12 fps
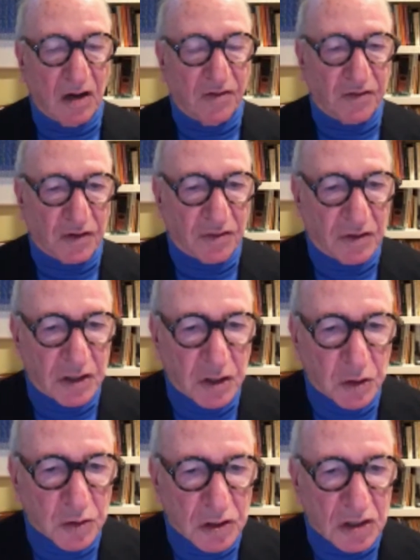for
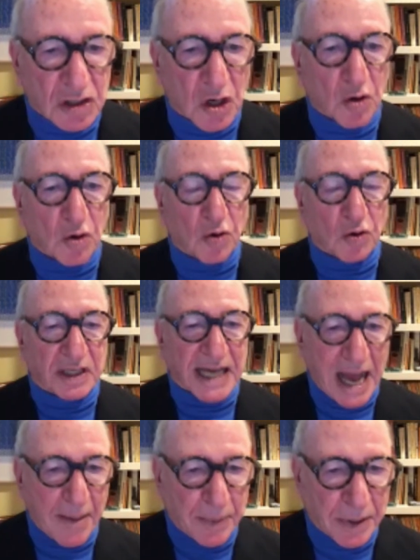reduced so-called
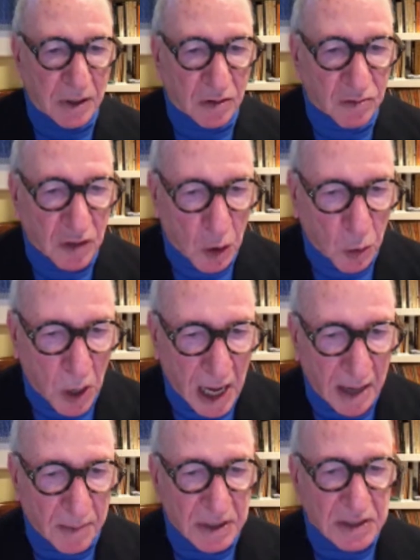capital
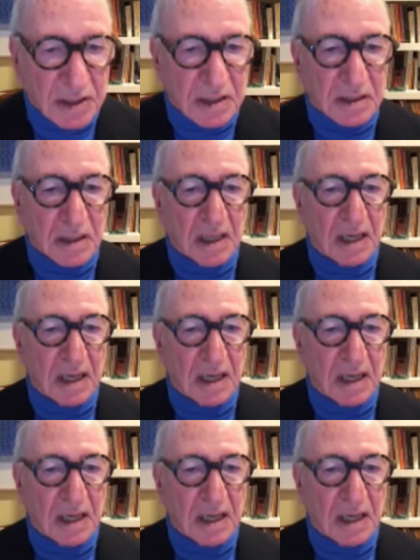requirements.